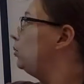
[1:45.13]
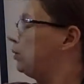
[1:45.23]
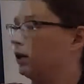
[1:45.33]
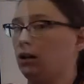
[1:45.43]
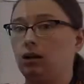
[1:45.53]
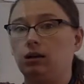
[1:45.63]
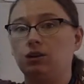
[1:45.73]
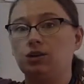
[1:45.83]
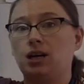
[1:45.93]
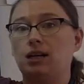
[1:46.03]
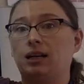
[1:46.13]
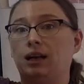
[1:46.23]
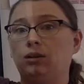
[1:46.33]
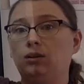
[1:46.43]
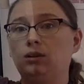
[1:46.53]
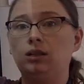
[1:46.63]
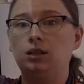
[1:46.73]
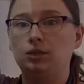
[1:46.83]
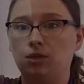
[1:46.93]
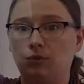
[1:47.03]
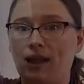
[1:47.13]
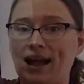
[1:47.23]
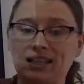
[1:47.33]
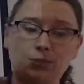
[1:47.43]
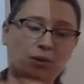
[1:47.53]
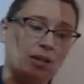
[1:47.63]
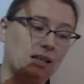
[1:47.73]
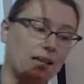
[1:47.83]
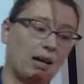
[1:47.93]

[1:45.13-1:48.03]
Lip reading: We're going to launch it at an angle. So that's when you get the